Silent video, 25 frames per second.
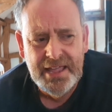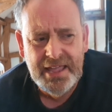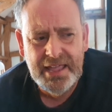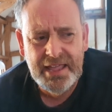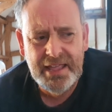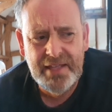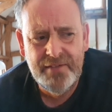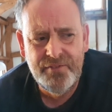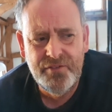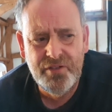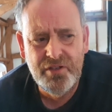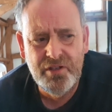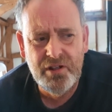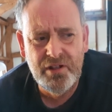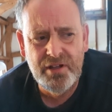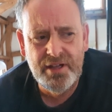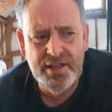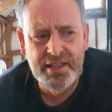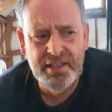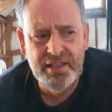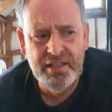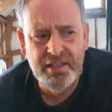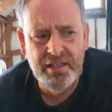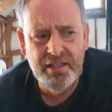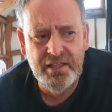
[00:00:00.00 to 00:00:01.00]
if you
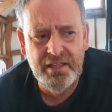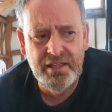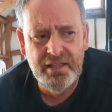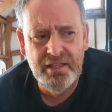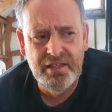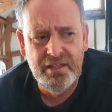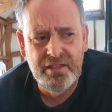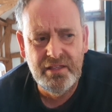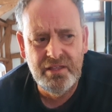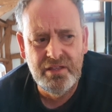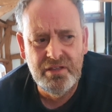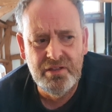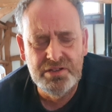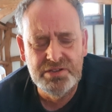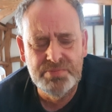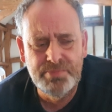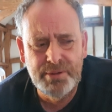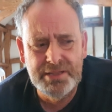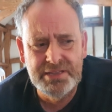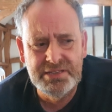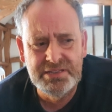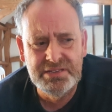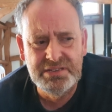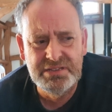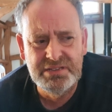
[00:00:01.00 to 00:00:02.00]
like, you
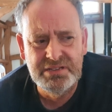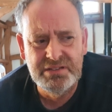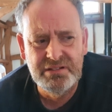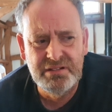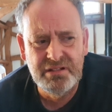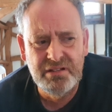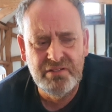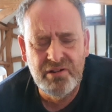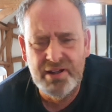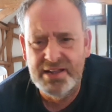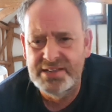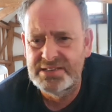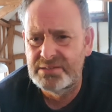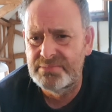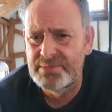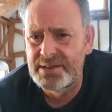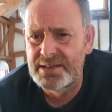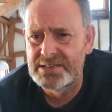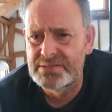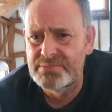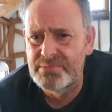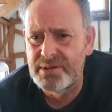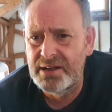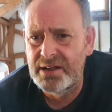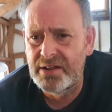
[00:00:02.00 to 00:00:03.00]
spend crazy
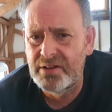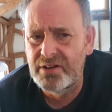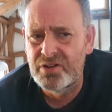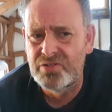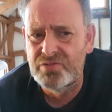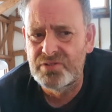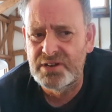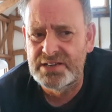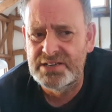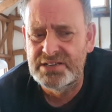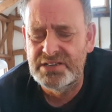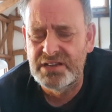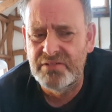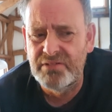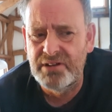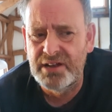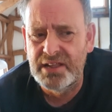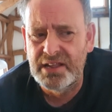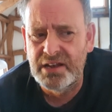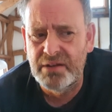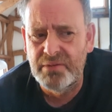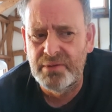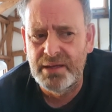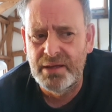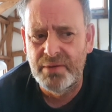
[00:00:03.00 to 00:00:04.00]
amounts of money on a dress that you're only
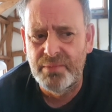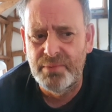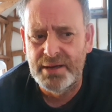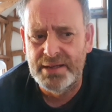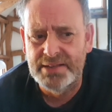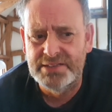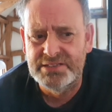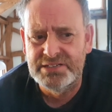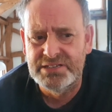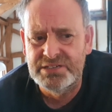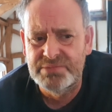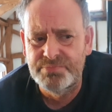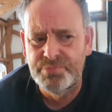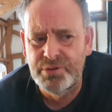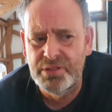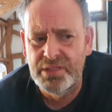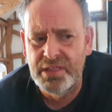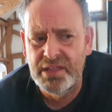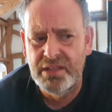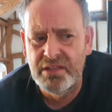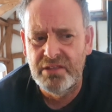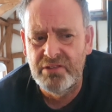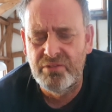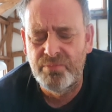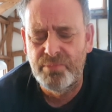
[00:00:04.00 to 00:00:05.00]
going to wear once, but
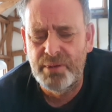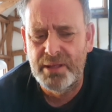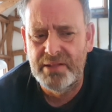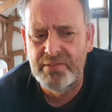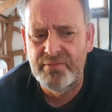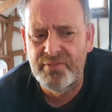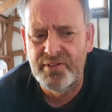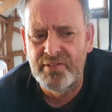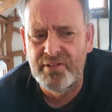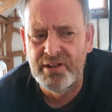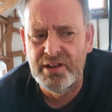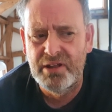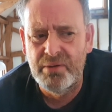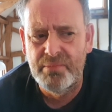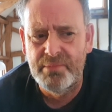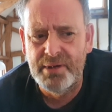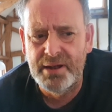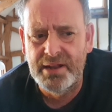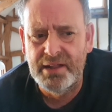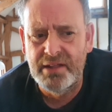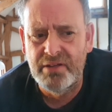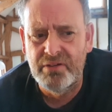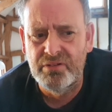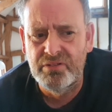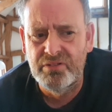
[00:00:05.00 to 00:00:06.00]
then you spend very little
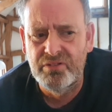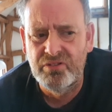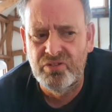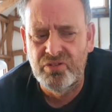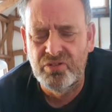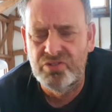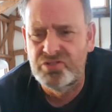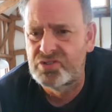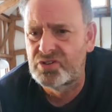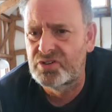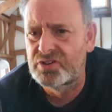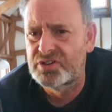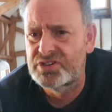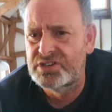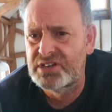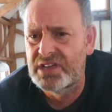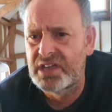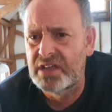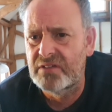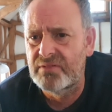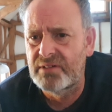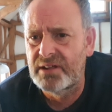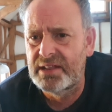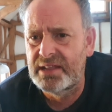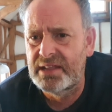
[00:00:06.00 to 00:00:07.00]
money on sort of joggers you
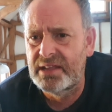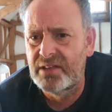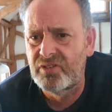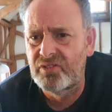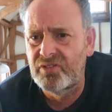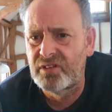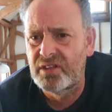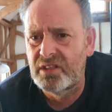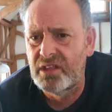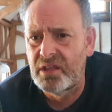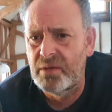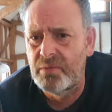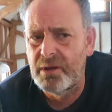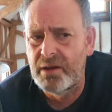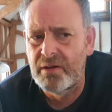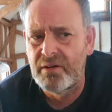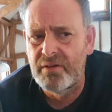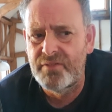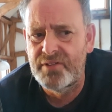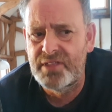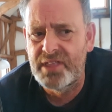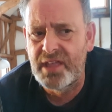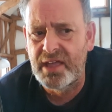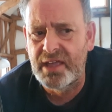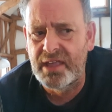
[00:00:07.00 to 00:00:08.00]
kick around the house in that you wear
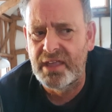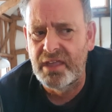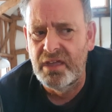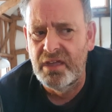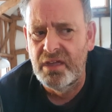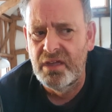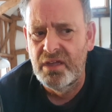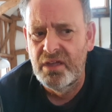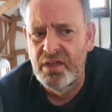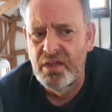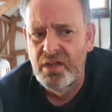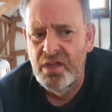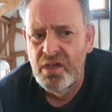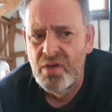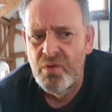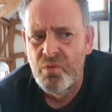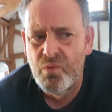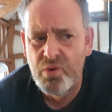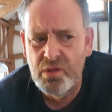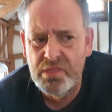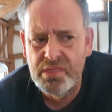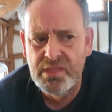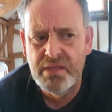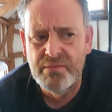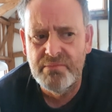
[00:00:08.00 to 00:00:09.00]
every day.
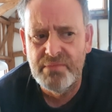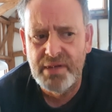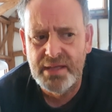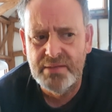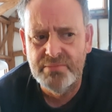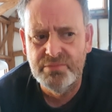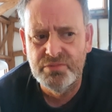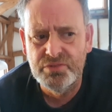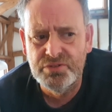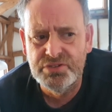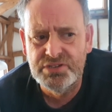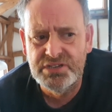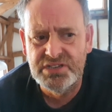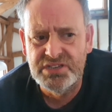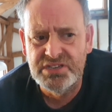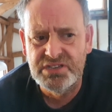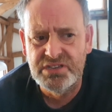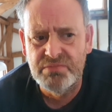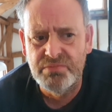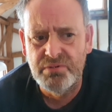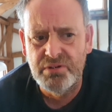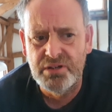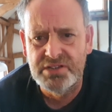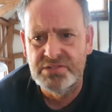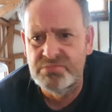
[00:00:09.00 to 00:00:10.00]
Wouldn't it make more sense
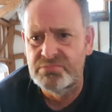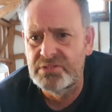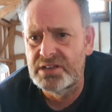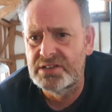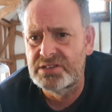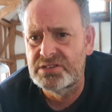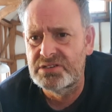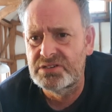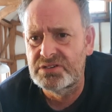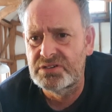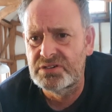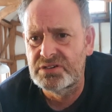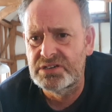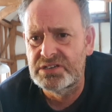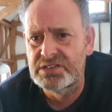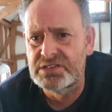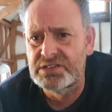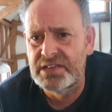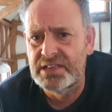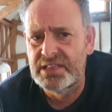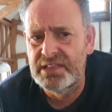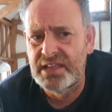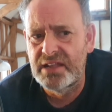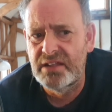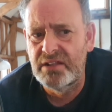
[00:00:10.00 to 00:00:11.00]
to buy some decent joggers
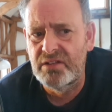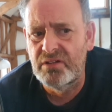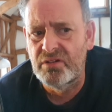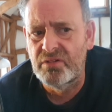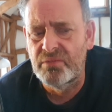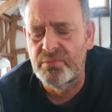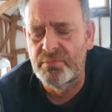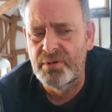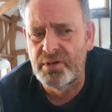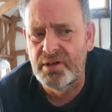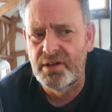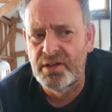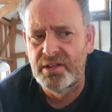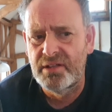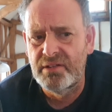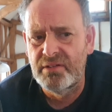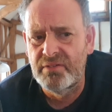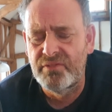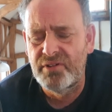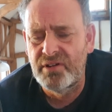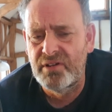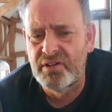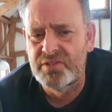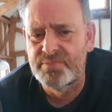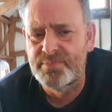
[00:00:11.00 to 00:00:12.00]
and then not buy a
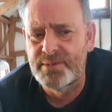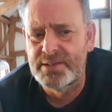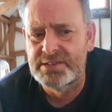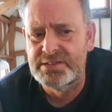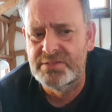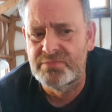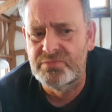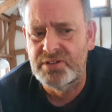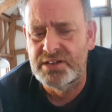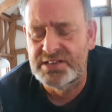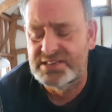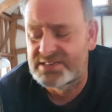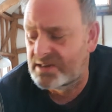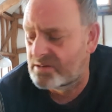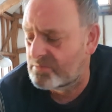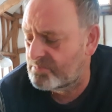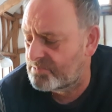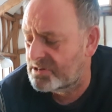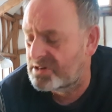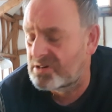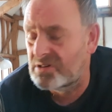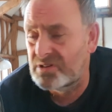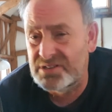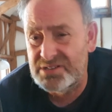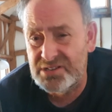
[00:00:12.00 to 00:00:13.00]
very expensive dress? So
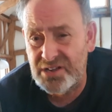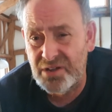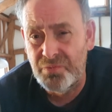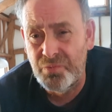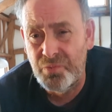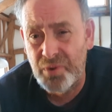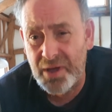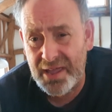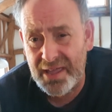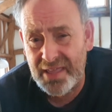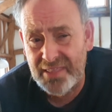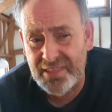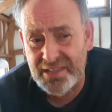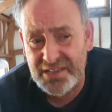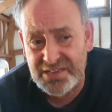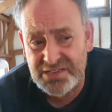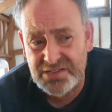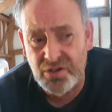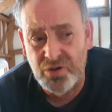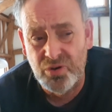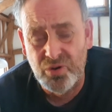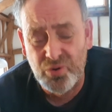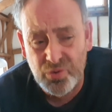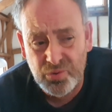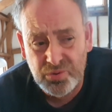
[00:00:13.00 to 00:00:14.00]
because I wear these
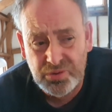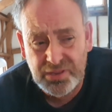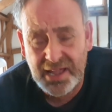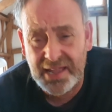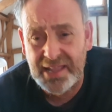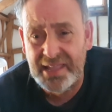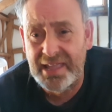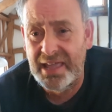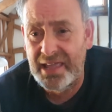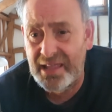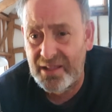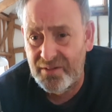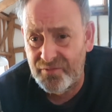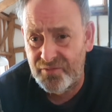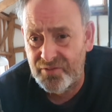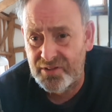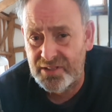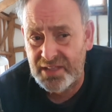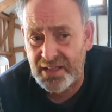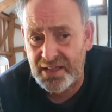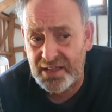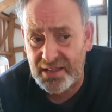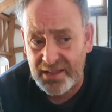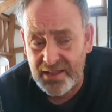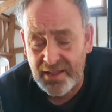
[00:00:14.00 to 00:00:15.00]
all day, every
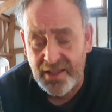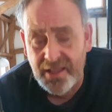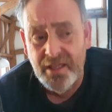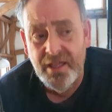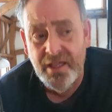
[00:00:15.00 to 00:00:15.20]
day,